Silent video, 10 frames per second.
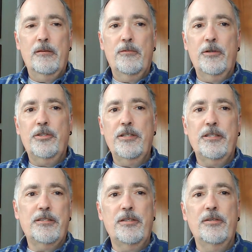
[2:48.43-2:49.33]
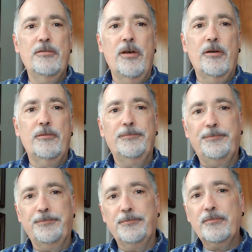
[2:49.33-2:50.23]
What Jesus do you know?
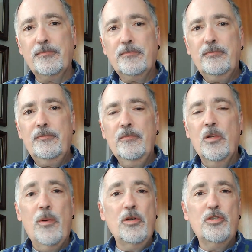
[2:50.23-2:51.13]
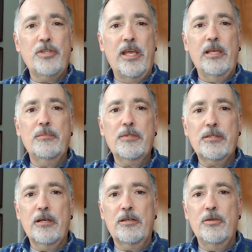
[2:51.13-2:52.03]
The one who
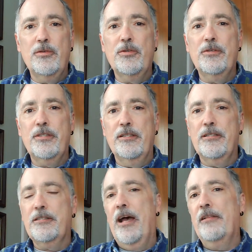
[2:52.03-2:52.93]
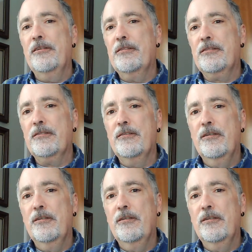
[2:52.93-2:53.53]
shames accusers into silence?